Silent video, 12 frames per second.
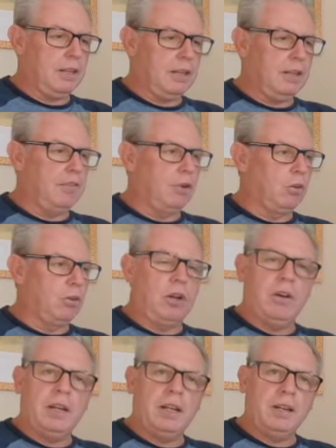if you're
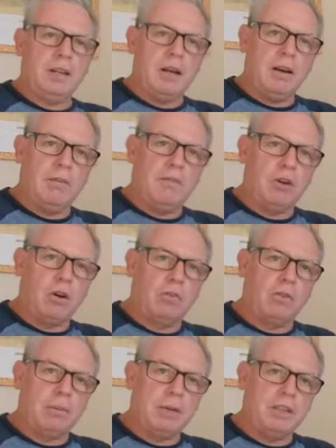doing a vlog
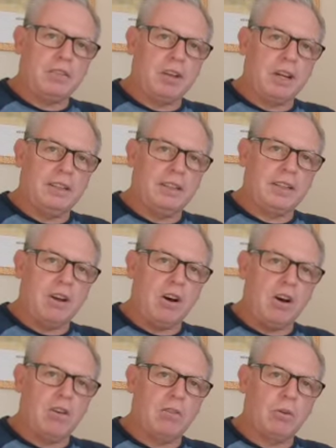from inside the
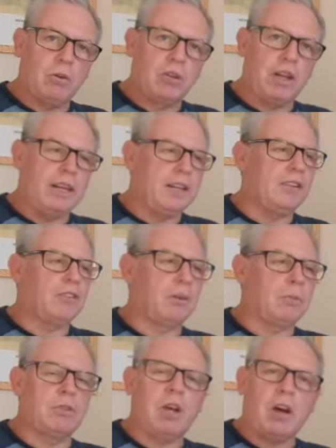car or taking
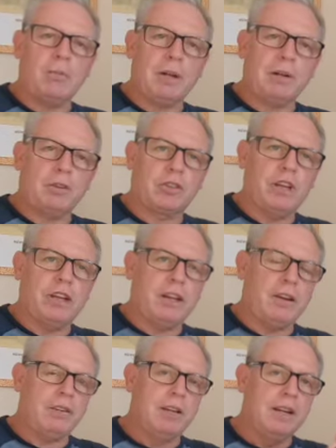some time-lapse
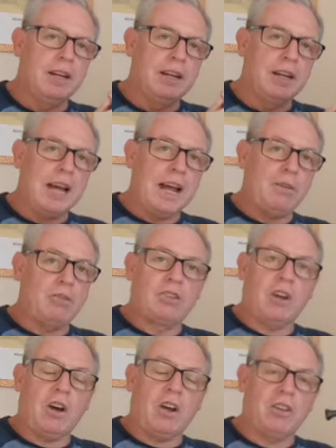video
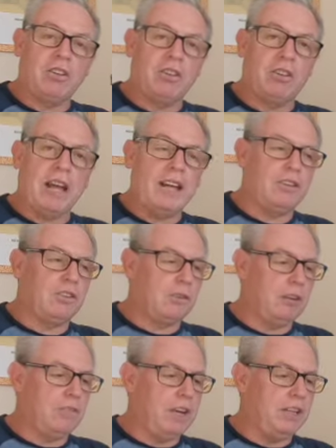outside as you're getting to
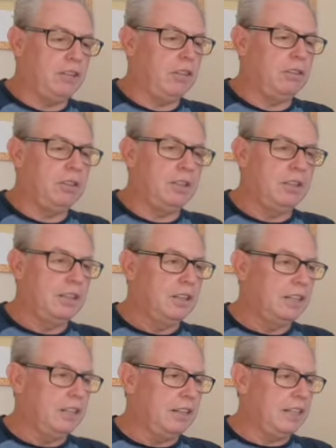a venue,
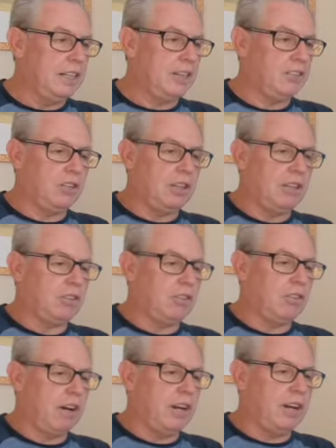then that's a
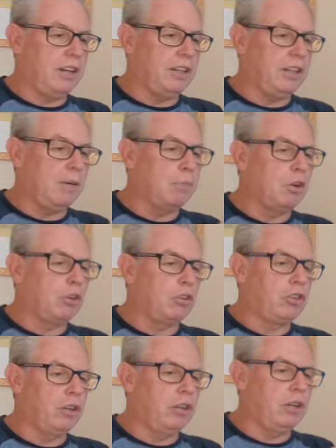great idea. I'm not
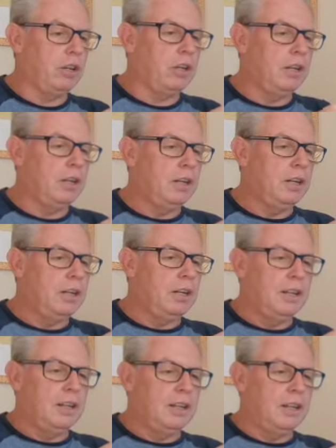sure,
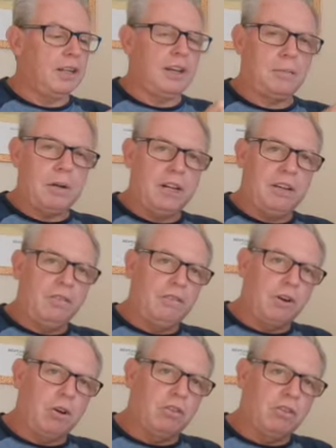like many of the
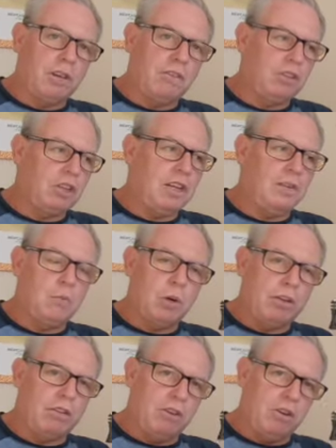vlogs I've seen,
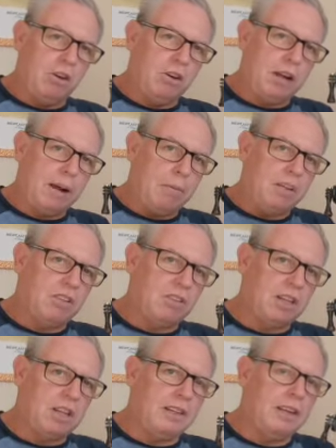whether or not I would
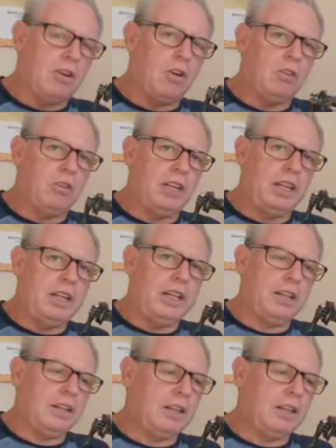stick that on the